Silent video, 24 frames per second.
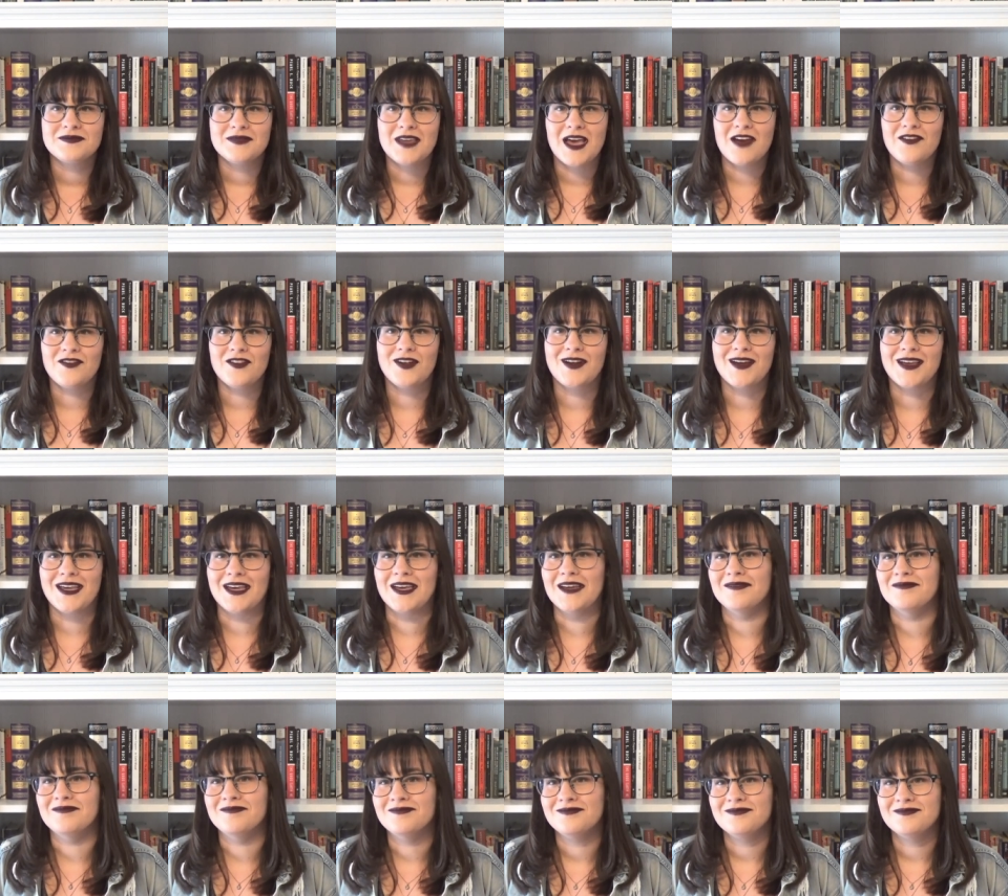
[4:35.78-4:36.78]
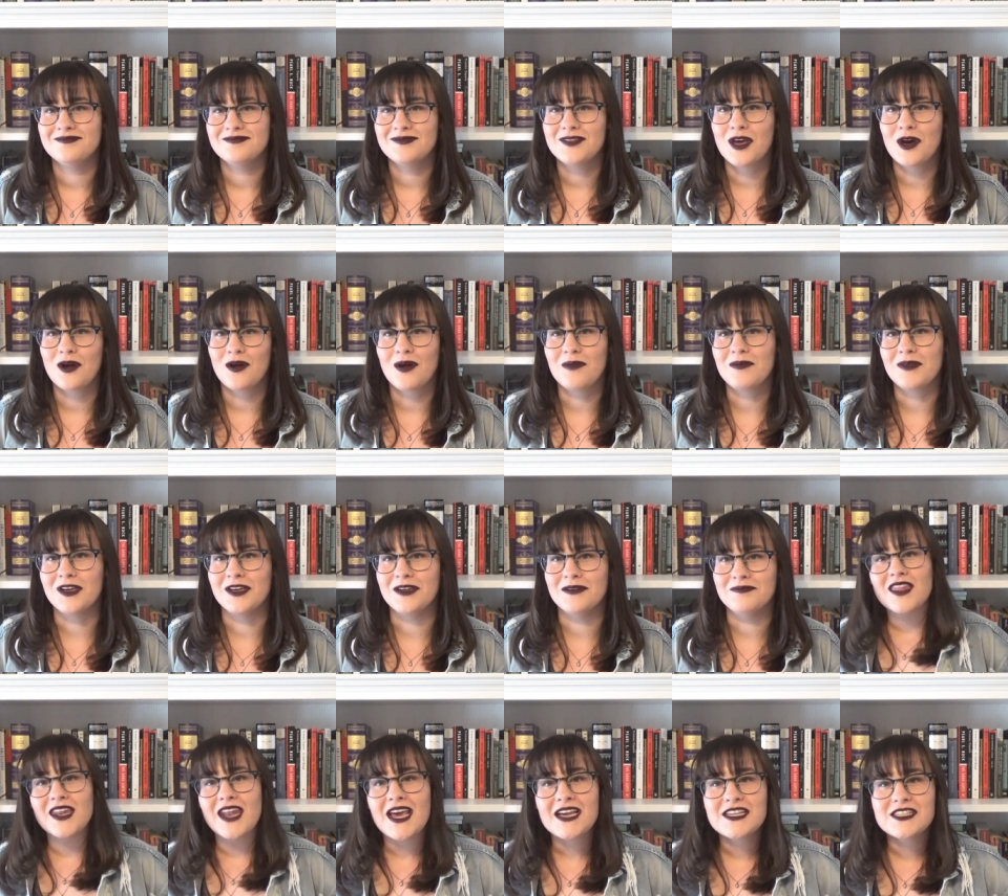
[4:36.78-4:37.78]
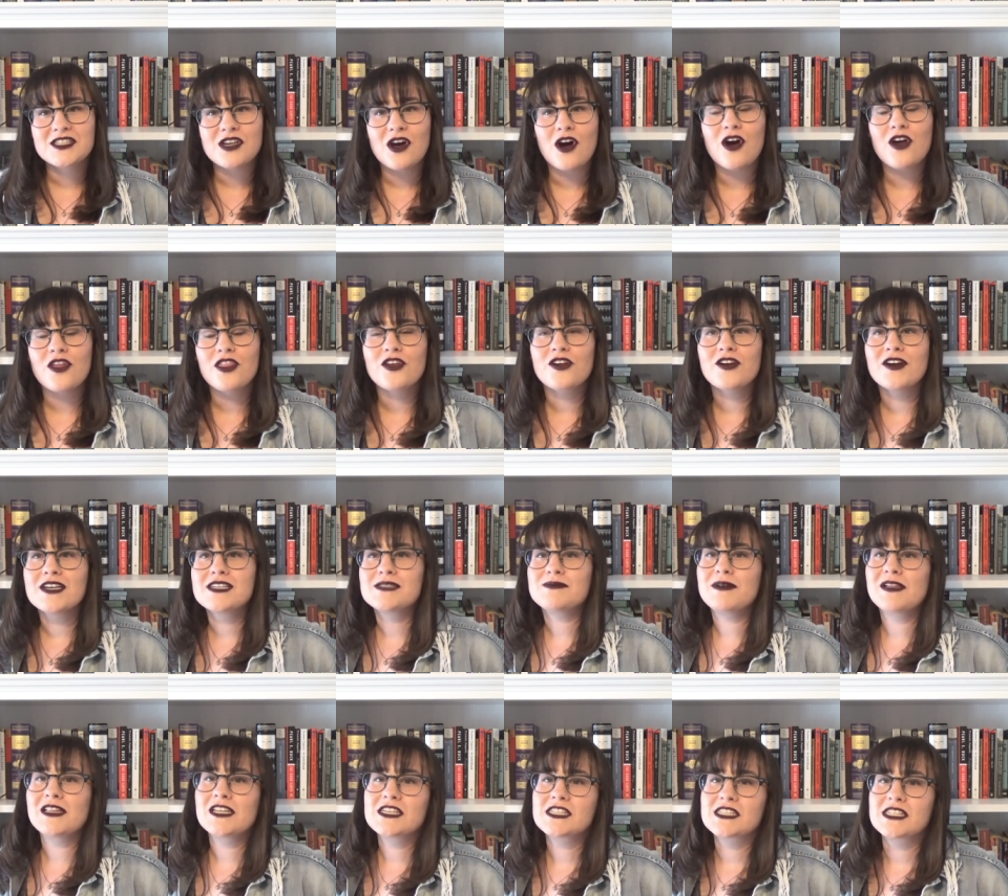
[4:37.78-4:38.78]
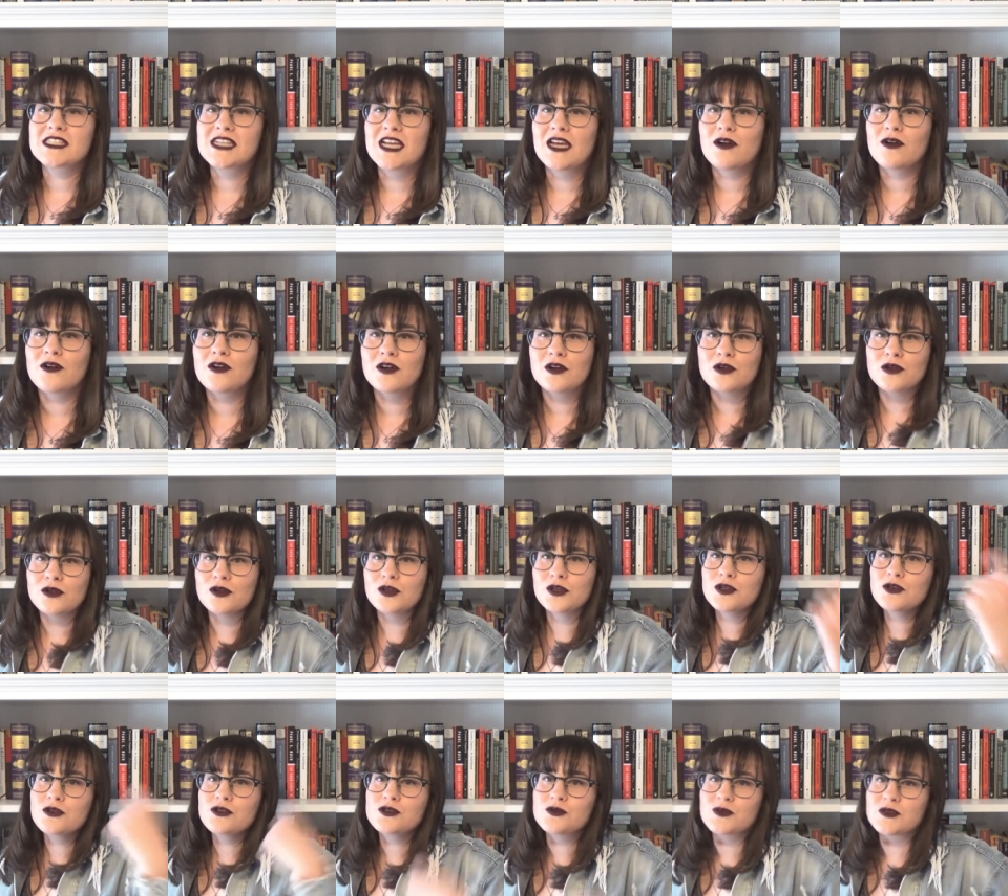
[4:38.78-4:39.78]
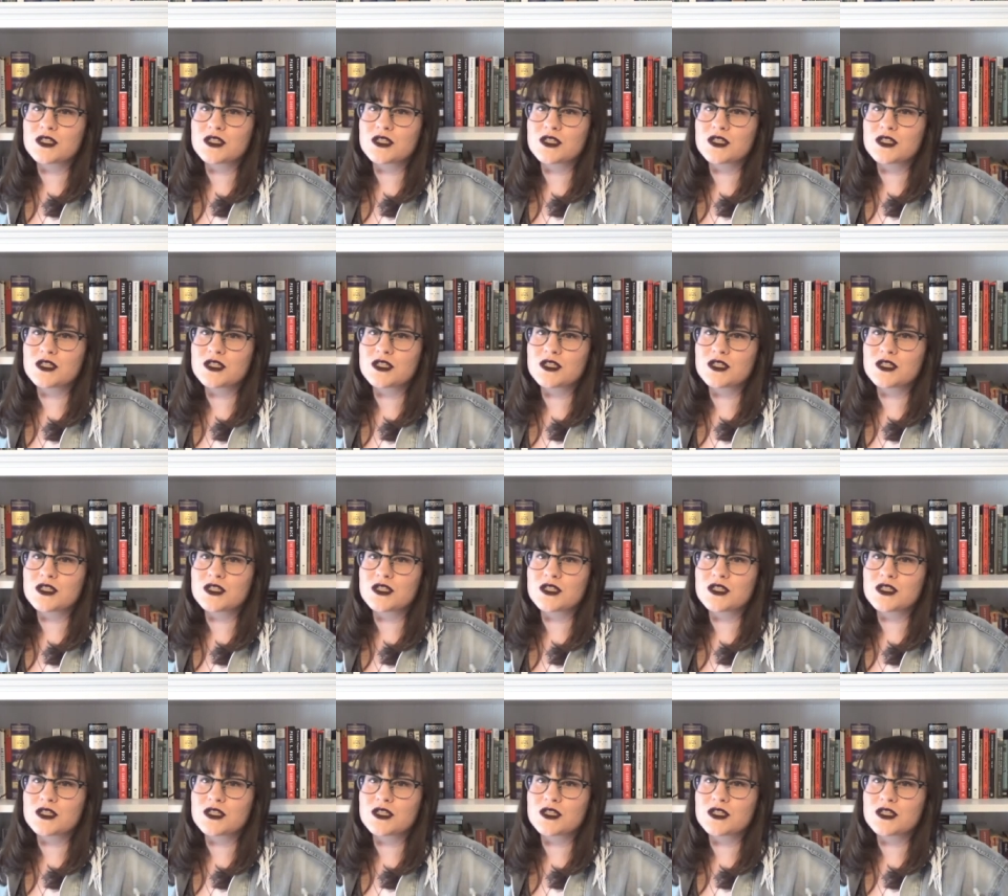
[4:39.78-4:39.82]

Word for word: Ever again. No, I'm good. The next author is Melissa De Cruz,